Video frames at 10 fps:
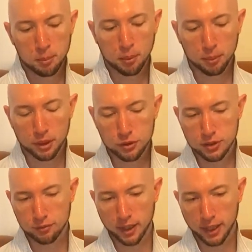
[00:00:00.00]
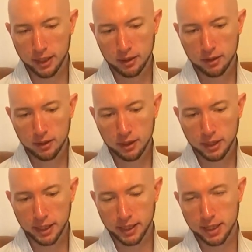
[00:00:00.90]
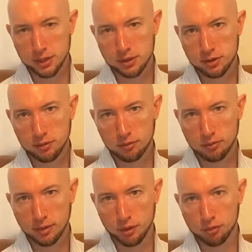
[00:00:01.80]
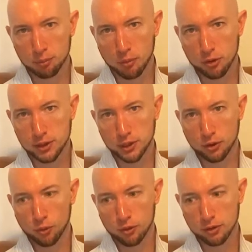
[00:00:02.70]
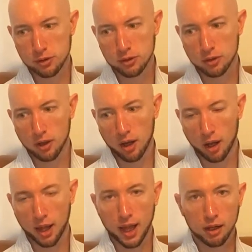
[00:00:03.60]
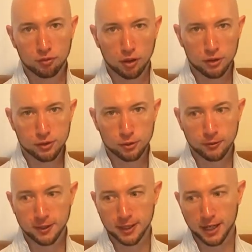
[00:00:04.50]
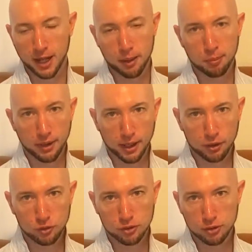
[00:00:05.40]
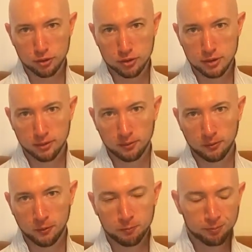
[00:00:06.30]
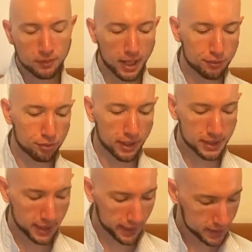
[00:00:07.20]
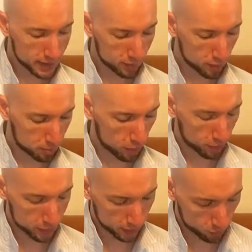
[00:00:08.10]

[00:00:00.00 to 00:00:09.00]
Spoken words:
But because of that, he gets given marching orders a hell of a lot sooner than anybody else does. In fact, he gets given marching